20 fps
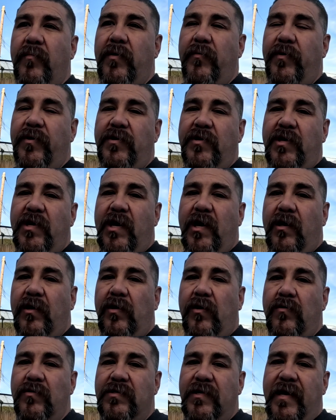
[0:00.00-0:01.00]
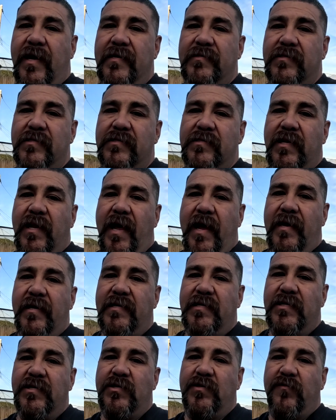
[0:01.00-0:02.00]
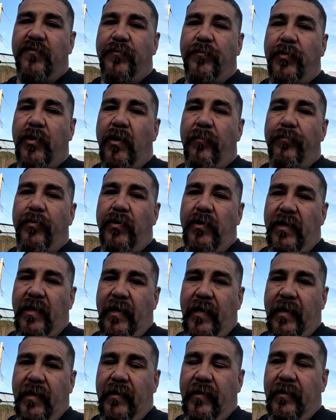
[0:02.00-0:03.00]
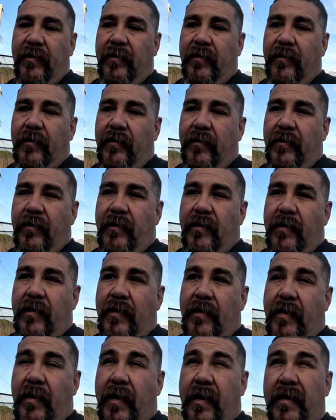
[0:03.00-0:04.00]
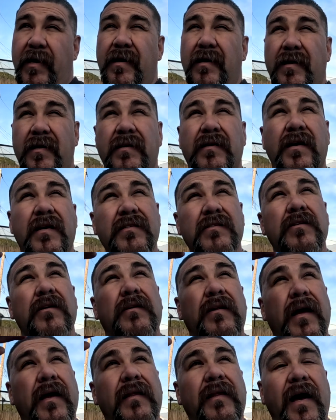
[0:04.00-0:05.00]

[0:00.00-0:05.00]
but when you get close, it has a slight tint of purple in it. And it does look like